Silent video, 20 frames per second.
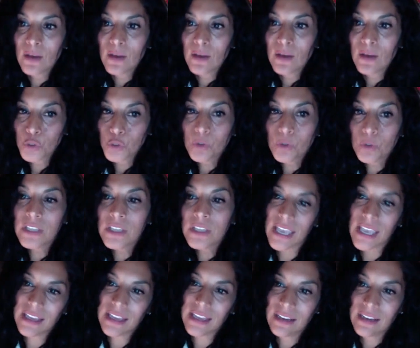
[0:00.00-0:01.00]

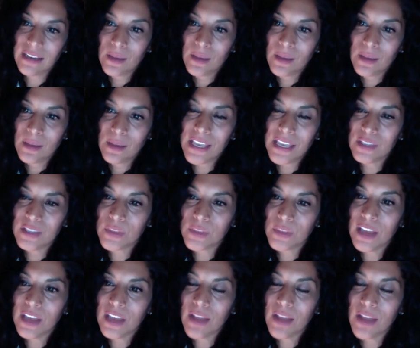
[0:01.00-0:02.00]
toolkit, because
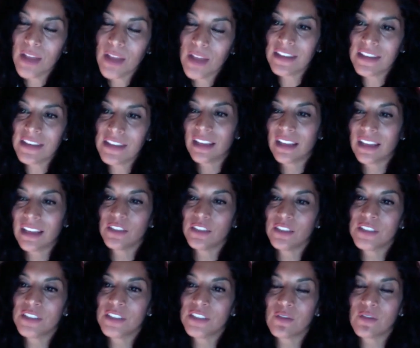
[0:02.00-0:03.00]
without having that level
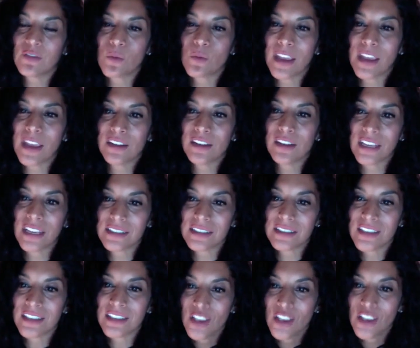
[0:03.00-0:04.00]
of
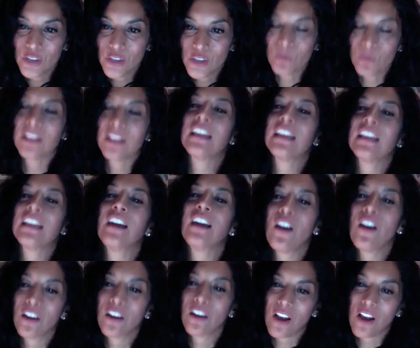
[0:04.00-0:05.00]
self-awareness, you really
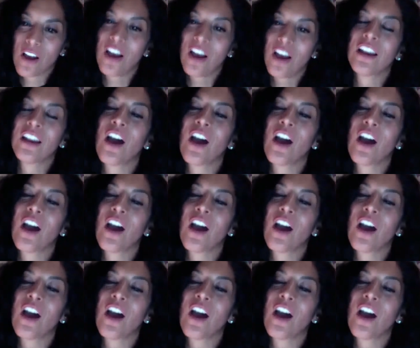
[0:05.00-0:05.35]
are on